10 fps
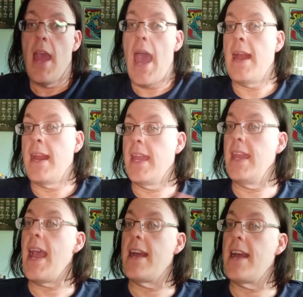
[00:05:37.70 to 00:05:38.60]
and
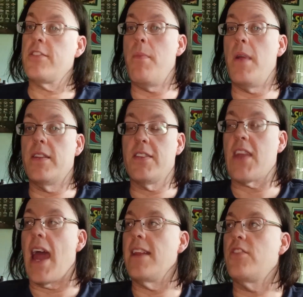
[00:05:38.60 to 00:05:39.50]
he has
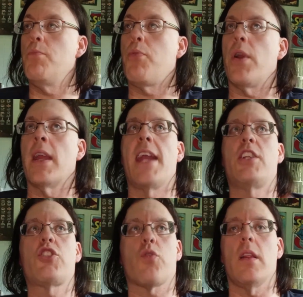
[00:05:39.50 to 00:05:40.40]
decided to bring a
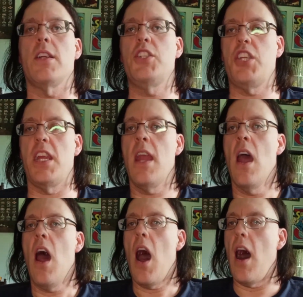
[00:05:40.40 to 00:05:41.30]
trilogy
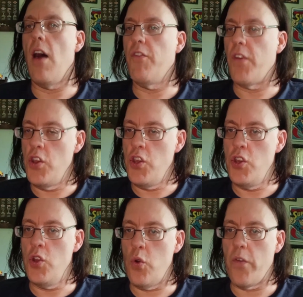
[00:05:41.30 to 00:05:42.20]
of
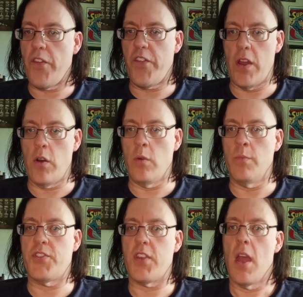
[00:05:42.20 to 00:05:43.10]
new
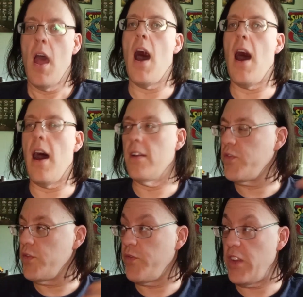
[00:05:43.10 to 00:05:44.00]
films
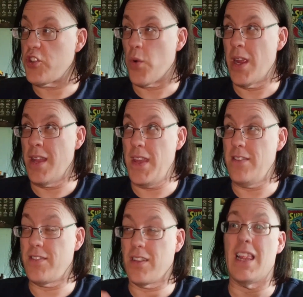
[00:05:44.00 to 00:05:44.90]
featuring
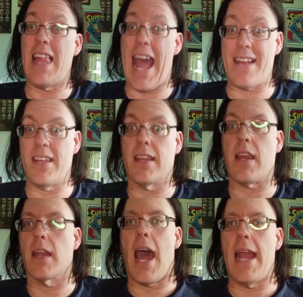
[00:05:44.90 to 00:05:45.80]
these classic
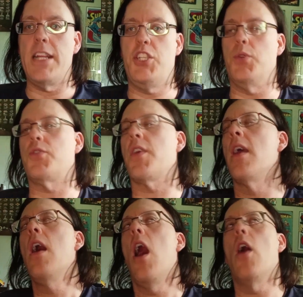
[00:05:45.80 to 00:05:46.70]
kaijus.
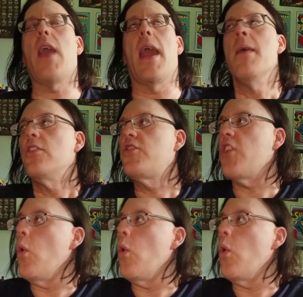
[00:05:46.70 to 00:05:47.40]
Okay, so